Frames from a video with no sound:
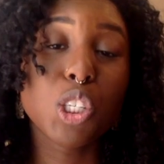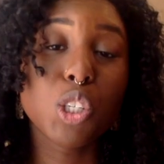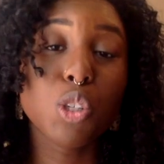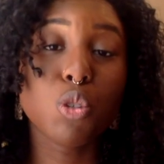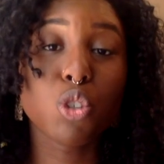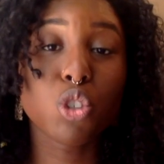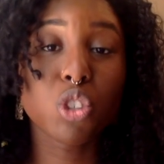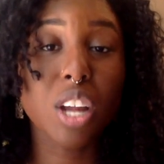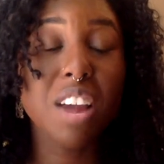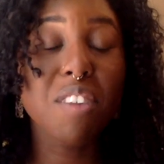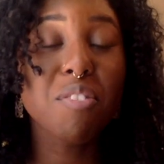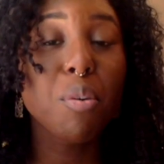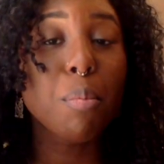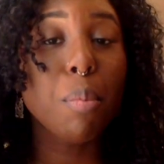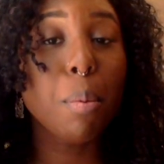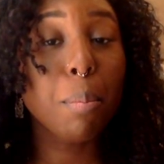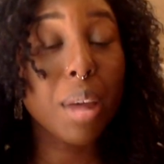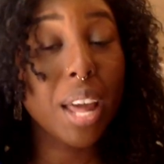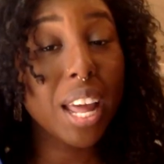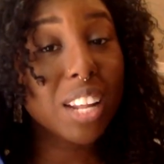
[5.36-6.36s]
to you straight
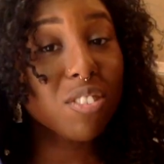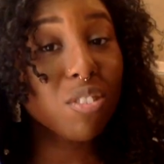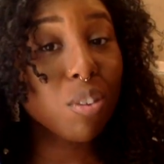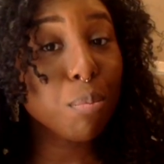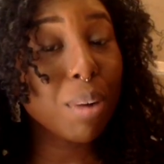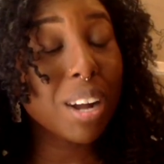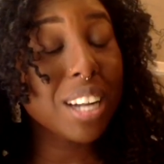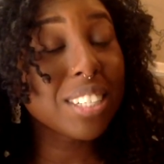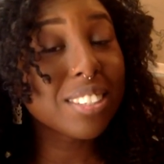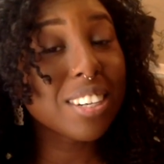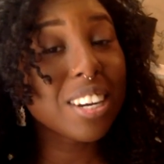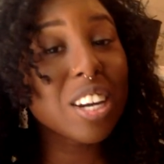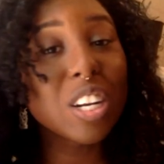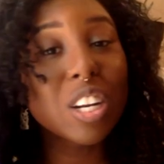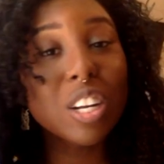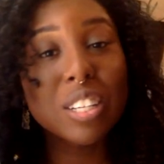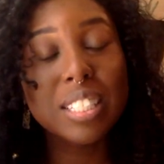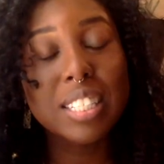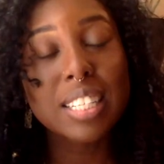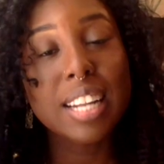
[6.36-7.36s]
from a page from my
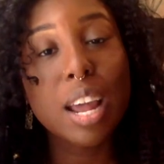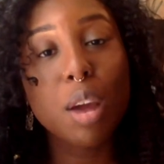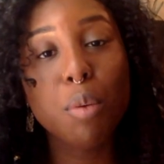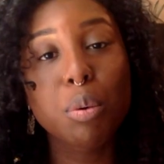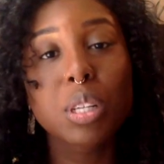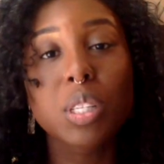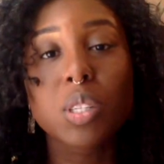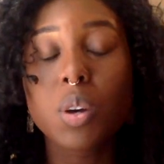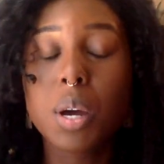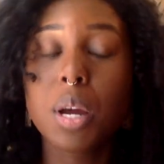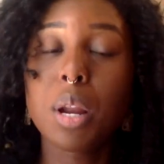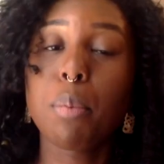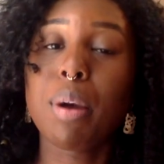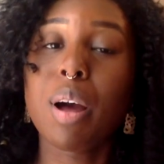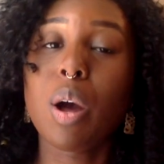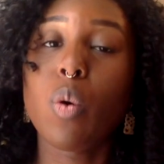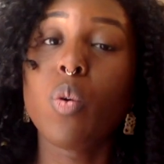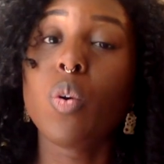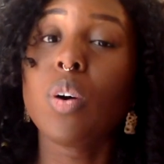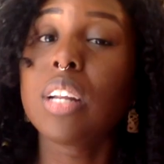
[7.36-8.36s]
journal. Today, we're talking
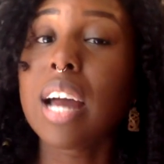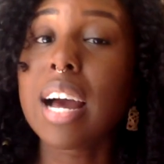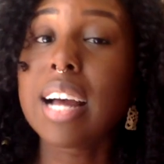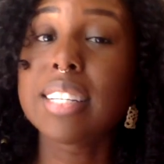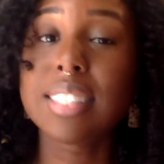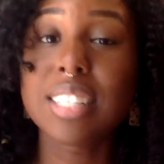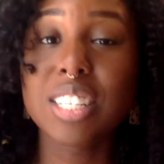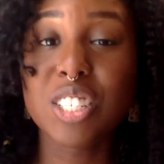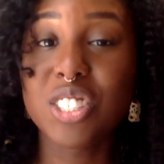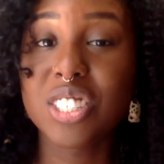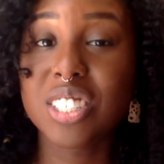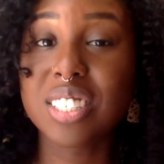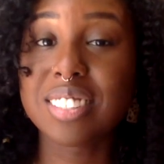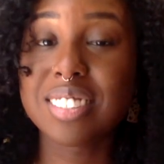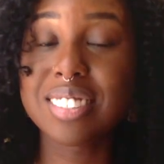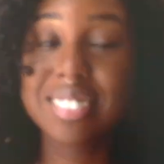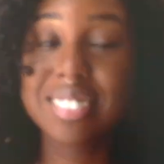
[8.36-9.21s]
about online teaching.